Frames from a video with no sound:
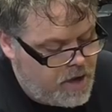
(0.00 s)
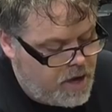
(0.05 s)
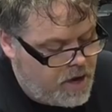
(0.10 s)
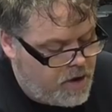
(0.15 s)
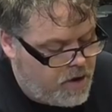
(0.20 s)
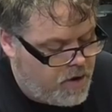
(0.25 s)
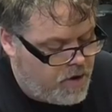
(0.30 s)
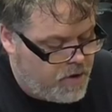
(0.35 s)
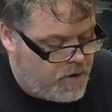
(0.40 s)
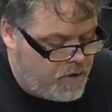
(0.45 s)

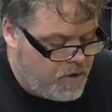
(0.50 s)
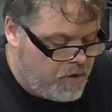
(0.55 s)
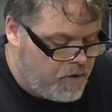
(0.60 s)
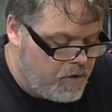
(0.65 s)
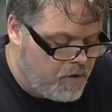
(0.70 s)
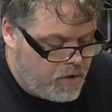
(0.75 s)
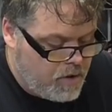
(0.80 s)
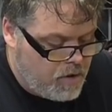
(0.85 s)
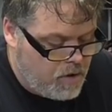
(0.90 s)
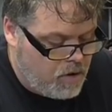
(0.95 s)
deckered.
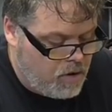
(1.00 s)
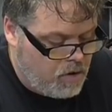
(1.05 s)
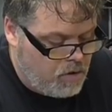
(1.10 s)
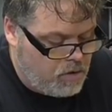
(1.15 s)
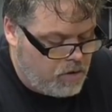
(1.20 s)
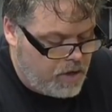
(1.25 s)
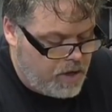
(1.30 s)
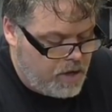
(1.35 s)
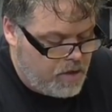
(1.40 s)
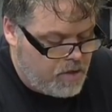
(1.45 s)

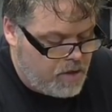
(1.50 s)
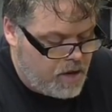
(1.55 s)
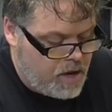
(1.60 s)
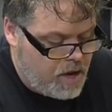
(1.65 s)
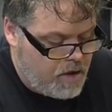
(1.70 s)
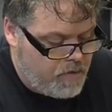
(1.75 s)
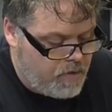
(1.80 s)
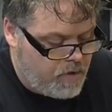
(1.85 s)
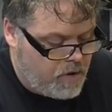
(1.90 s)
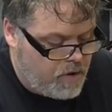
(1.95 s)
Holy is it
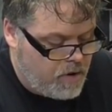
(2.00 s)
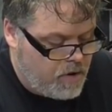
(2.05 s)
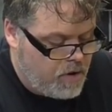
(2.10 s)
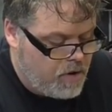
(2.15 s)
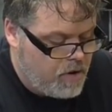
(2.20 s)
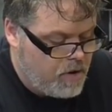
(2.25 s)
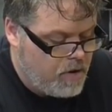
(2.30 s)
ever.